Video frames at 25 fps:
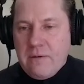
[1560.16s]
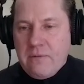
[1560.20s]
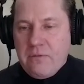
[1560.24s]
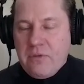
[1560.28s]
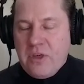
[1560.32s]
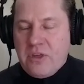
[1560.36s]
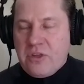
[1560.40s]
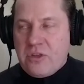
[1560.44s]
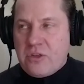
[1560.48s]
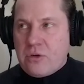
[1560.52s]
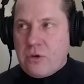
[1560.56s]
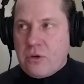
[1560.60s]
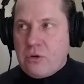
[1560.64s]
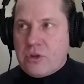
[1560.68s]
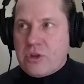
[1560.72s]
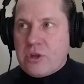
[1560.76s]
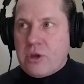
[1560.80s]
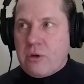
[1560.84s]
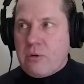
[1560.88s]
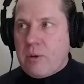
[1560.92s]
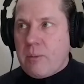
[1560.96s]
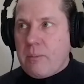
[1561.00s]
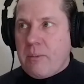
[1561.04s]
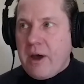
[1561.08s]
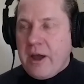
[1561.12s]
This
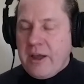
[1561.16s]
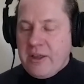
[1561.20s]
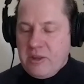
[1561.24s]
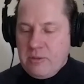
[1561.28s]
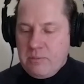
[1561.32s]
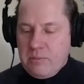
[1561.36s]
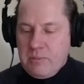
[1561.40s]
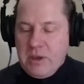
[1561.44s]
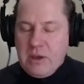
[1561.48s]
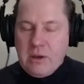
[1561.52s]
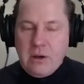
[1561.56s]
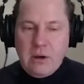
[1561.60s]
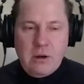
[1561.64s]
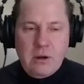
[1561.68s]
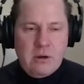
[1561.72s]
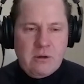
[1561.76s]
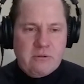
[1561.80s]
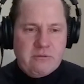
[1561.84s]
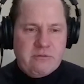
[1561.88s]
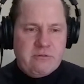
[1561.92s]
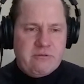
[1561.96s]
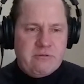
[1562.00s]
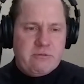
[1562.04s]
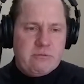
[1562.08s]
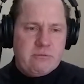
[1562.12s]
also reminds me
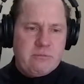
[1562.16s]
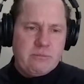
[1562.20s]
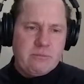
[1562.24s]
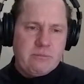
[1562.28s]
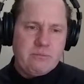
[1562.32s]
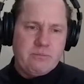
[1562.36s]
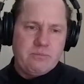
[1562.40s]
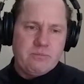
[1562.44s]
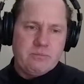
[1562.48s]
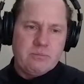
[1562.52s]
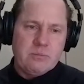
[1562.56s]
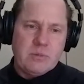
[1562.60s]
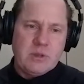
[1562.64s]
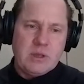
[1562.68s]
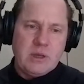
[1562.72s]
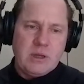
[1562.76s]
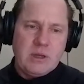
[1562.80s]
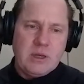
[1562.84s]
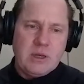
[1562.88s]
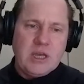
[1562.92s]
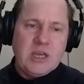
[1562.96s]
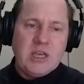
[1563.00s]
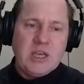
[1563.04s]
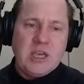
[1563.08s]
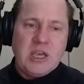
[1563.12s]
of
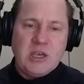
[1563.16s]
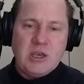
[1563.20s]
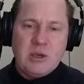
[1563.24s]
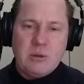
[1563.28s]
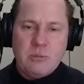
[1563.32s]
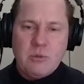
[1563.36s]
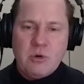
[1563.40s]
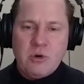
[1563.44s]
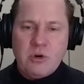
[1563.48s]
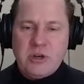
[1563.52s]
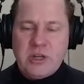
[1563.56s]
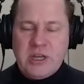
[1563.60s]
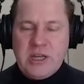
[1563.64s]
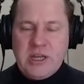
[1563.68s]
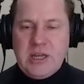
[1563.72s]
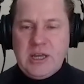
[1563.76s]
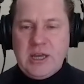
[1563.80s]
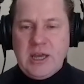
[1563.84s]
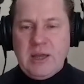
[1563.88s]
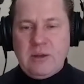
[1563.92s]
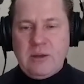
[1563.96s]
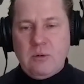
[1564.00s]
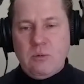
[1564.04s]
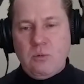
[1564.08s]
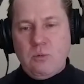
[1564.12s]
hikikomori,
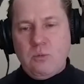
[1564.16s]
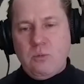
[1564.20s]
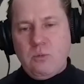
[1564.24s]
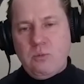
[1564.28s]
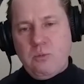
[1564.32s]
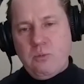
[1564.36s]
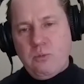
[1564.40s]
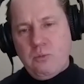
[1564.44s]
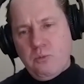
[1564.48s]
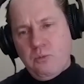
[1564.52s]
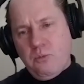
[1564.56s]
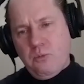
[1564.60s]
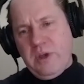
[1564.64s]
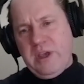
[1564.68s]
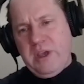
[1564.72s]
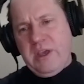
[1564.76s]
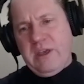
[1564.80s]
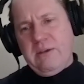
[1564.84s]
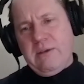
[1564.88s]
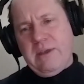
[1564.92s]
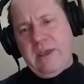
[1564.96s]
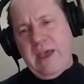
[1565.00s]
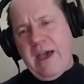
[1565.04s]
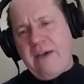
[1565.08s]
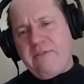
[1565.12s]
and
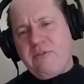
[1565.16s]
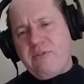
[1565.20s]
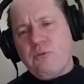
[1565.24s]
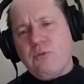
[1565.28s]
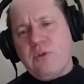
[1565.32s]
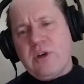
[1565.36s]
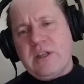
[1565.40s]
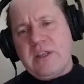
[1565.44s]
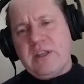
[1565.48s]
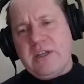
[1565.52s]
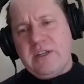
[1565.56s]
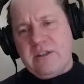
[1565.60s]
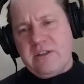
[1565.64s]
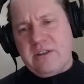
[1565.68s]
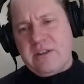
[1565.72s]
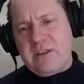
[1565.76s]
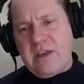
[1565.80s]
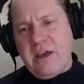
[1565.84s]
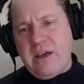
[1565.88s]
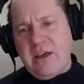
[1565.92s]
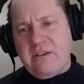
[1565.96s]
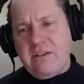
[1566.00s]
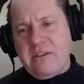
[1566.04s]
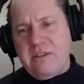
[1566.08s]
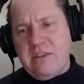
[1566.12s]
we haven't really
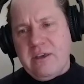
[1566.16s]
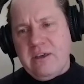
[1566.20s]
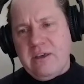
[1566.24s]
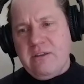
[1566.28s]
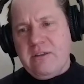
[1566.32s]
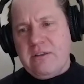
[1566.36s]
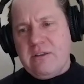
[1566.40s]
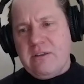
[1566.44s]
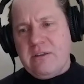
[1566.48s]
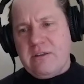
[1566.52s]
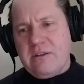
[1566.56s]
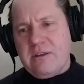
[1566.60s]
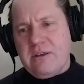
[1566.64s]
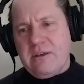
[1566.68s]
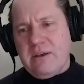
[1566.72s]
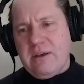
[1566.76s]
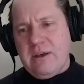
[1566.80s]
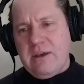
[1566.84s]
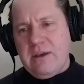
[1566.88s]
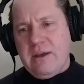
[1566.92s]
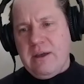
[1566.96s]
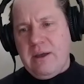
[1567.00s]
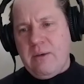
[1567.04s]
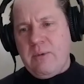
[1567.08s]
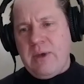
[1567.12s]
discussed this,
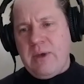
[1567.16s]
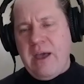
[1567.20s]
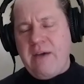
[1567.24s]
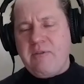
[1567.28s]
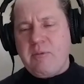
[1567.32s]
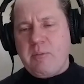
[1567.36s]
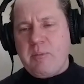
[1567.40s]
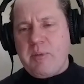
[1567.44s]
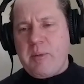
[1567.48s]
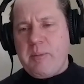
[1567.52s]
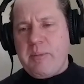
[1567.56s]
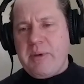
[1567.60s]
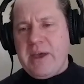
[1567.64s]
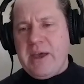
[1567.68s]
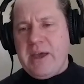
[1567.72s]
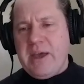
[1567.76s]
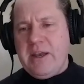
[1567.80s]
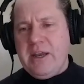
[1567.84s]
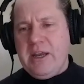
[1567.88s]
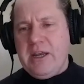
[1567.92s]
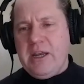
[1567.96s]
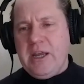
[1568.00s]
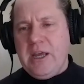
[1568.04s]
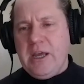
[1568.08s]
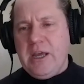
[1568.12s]
and we haven't prepared
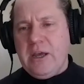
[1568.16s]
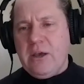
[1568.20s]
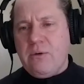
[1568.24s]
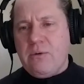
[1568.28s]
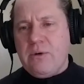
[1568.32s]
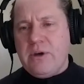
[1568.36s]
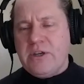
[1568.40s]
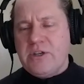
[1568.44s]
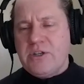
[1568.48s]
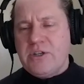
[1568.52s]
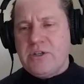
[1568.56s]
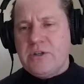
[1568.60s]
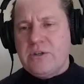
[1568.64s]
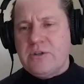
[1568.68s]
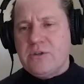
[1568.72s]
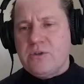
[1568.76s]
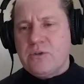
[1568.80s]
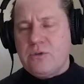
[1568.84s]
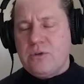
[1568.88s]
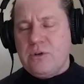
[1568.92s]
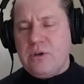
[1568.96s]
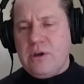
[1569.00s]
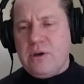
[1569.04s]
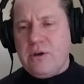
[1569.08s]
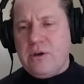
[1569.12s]
any questions
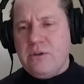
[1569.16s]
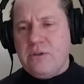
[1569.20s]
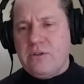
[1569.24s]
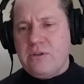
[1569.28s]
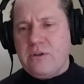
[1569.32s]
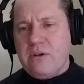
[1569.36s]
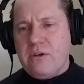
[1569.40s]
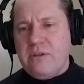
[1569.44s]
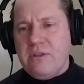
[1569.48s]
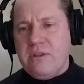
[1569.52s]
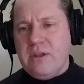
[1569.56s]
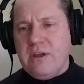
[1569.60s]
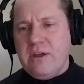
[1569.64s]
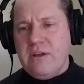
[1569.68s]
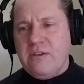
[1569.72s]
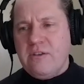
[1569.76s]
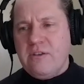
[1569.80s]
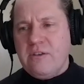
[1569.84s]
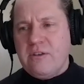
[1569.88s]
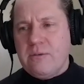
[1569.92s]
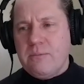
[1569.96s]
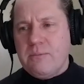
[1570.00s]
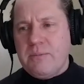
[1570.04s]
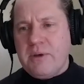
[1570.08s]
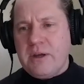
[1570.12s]
or notes on
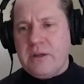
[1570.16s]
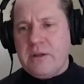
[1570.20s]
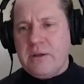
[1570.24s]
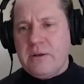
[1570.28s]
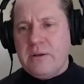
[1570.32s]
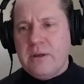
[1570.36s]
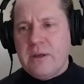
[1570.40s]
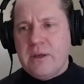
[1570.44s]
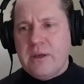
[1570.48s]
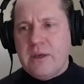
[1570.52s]
this, but